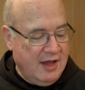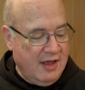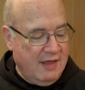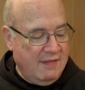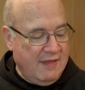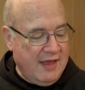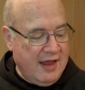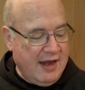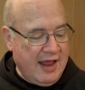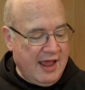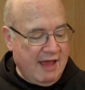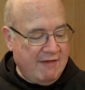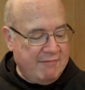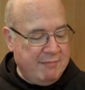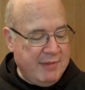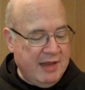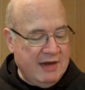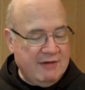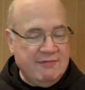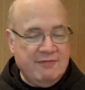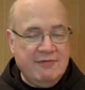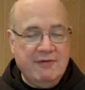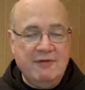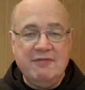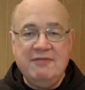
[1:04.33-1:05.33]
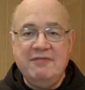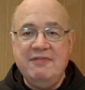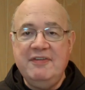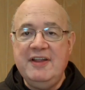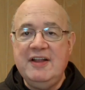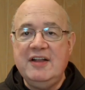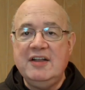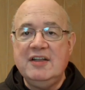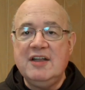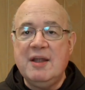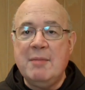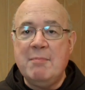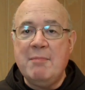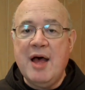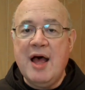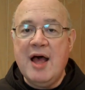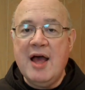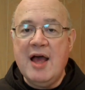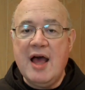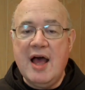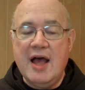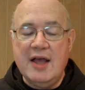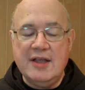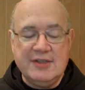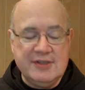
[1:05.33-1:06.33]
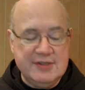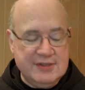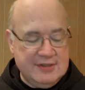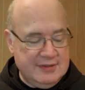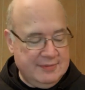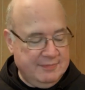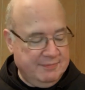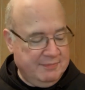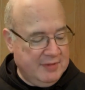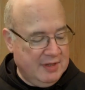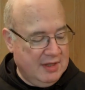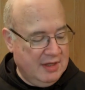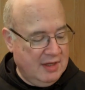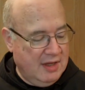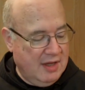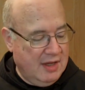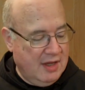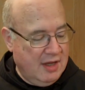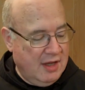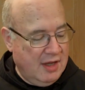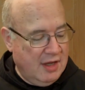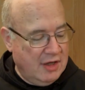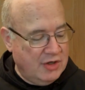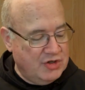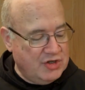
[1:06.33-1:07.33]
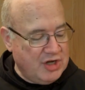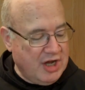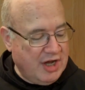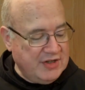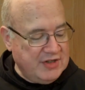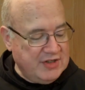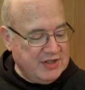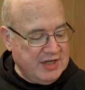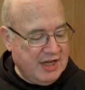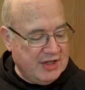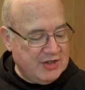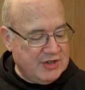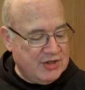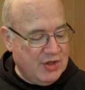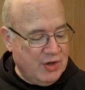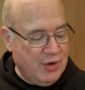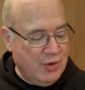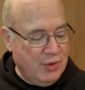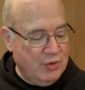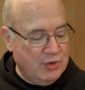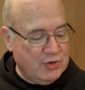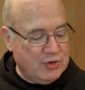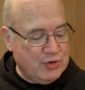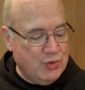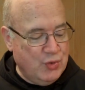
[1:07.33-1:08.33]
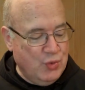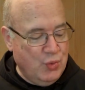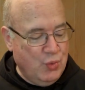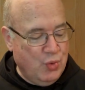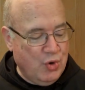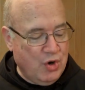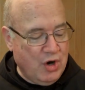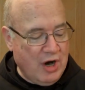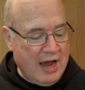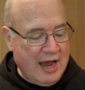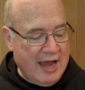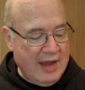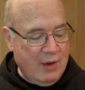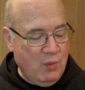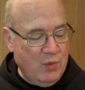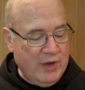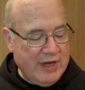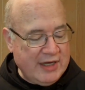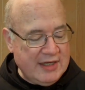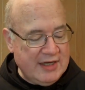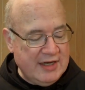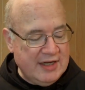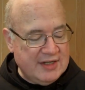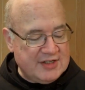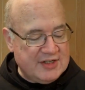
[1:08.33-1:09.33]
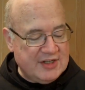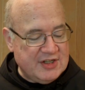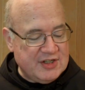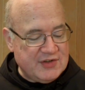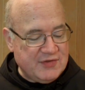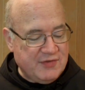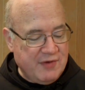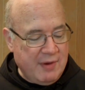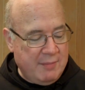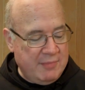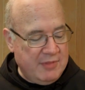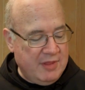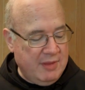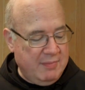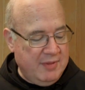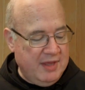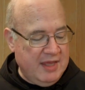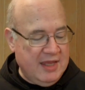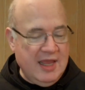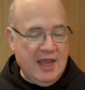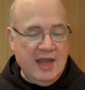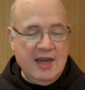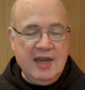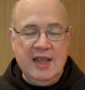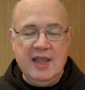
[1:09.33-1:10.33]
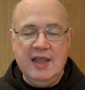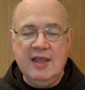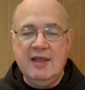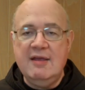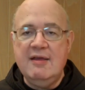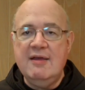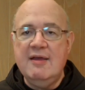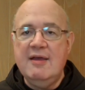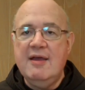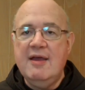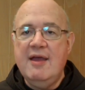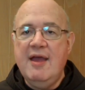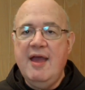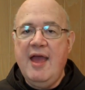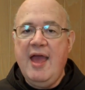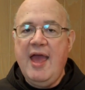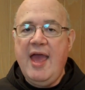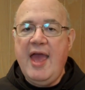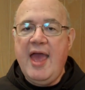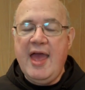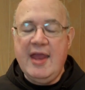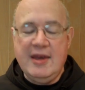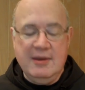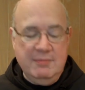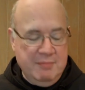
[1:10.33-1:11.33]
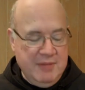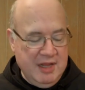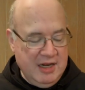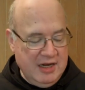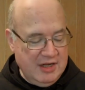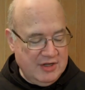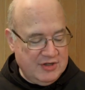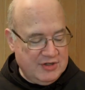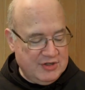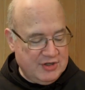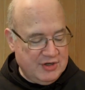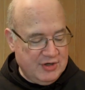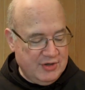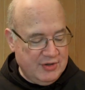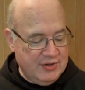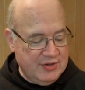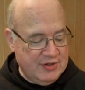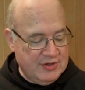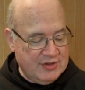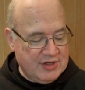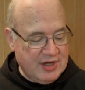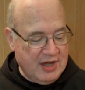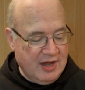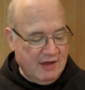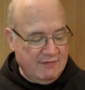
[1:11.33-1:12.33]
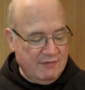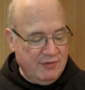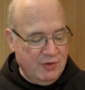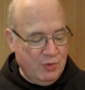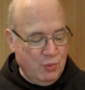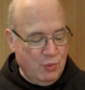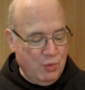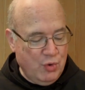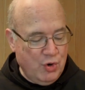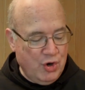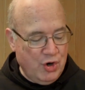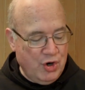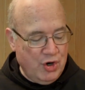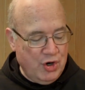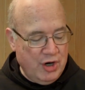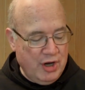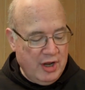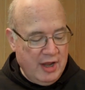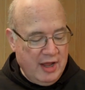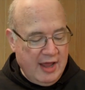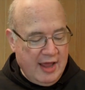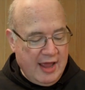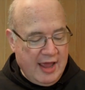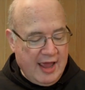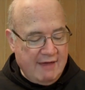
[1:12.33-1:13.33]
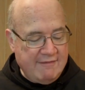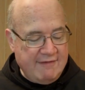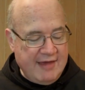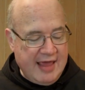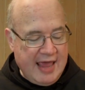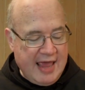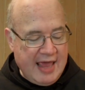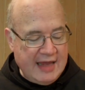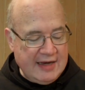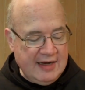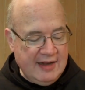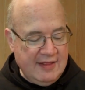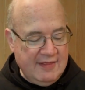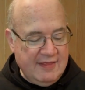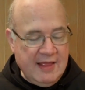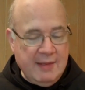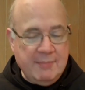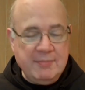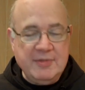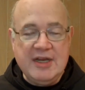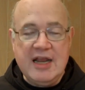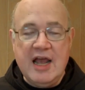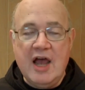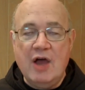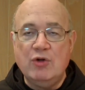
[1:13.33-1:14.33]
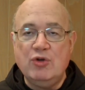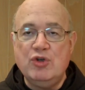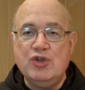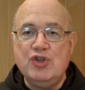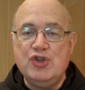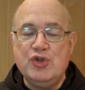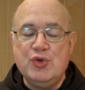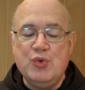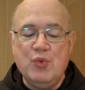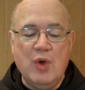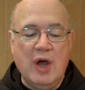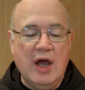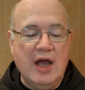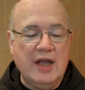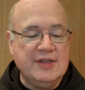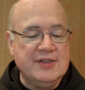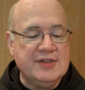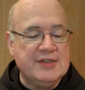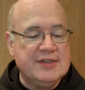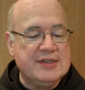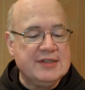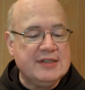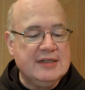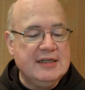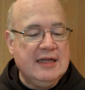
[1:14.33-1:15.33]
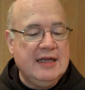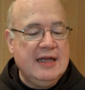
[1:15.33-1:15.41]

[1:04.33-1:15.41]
that have been fulfilled among us, just as those who were eyewitnesses from the beginning and ministers of the word have handed them down to us,